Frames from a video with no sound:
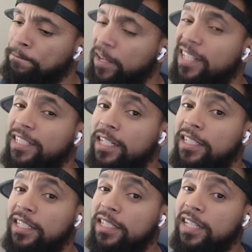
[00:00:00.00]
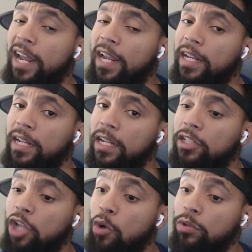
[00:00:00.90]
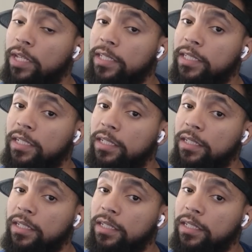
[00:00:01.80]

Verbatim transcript: It's easy to say, don't listen.